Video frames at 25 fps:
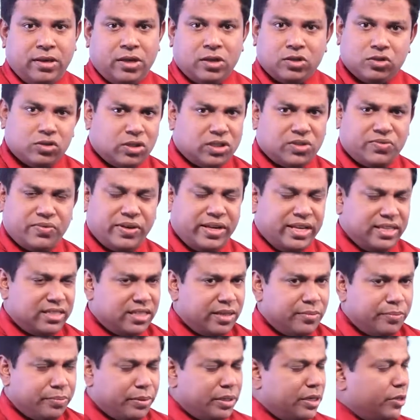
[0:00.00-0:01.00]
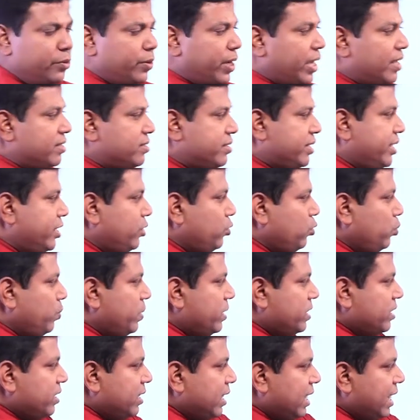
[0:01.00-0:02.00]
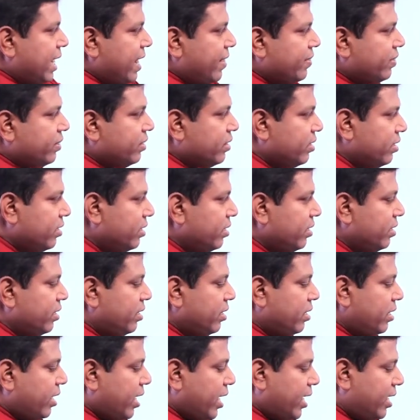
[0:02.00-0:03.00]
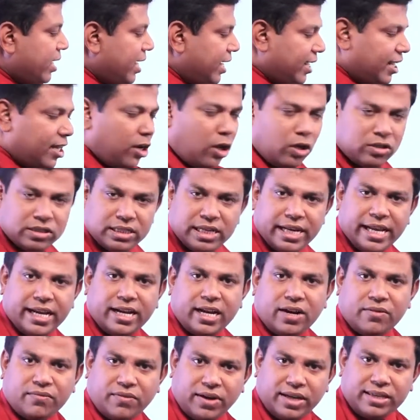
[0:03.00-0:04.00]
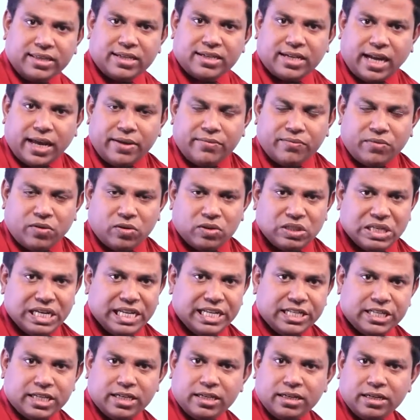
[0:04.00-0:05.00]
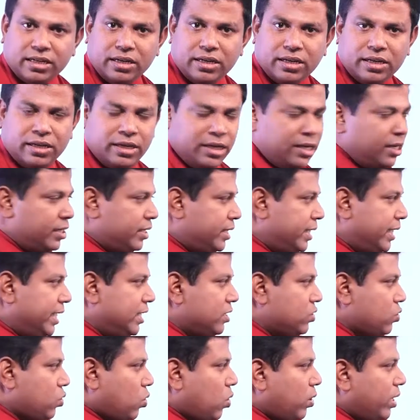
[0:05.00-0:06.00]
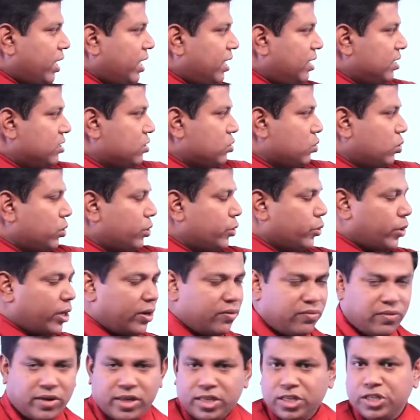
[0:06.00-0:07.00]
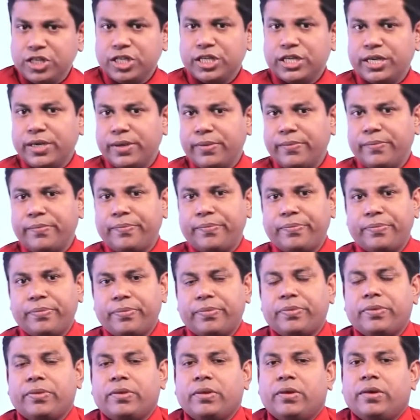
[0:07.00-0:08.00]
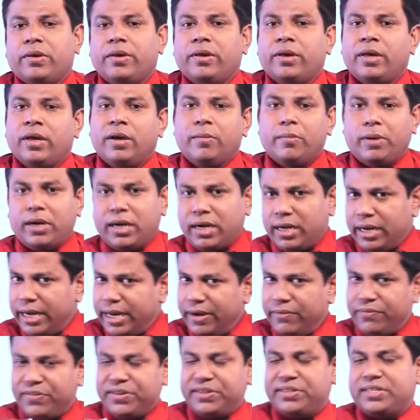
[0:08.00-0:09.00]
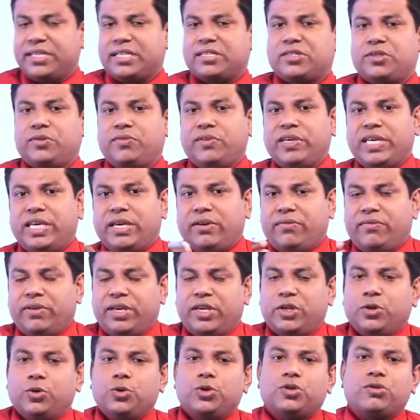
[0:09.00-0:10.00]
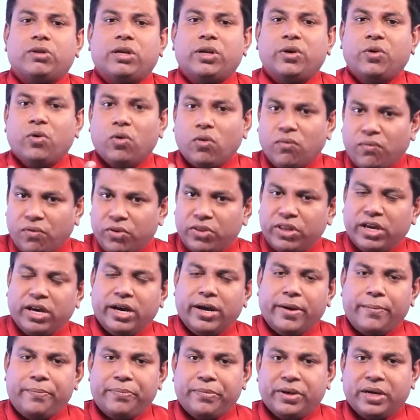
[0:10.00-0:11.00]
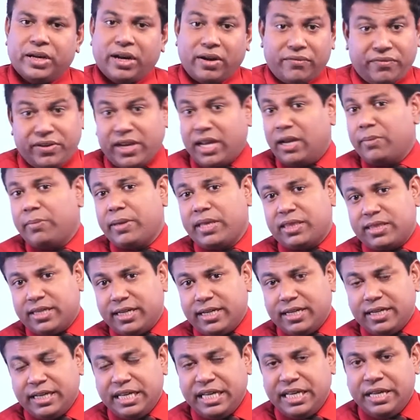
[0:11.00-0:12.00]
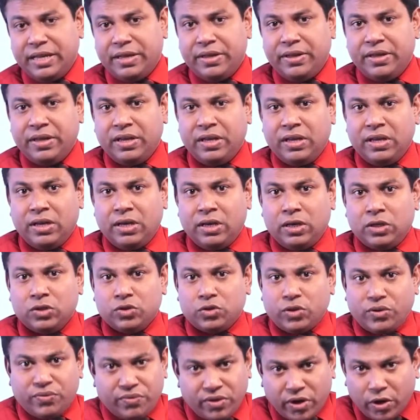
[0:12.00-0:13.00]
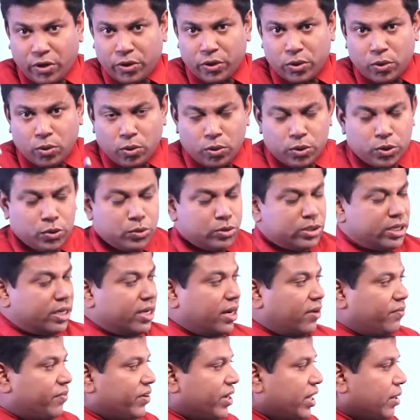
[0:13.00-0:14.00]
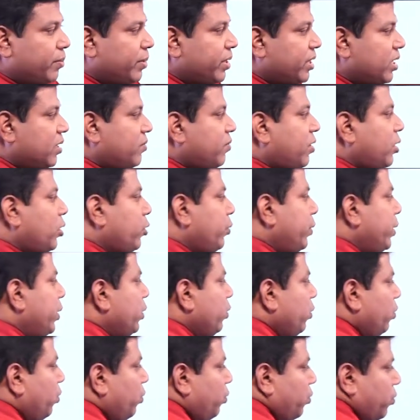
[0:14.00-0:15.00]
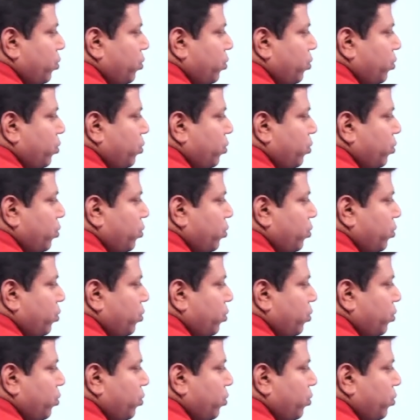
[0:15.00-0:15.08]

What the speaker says: So, it is very simple, you can see, you measure the length and let it oscillate and find the time for oscillation. T is known, L is known, you can find G. But in physics we usually go for the graphical method. So, if you are going to use a graphical method, what do we do?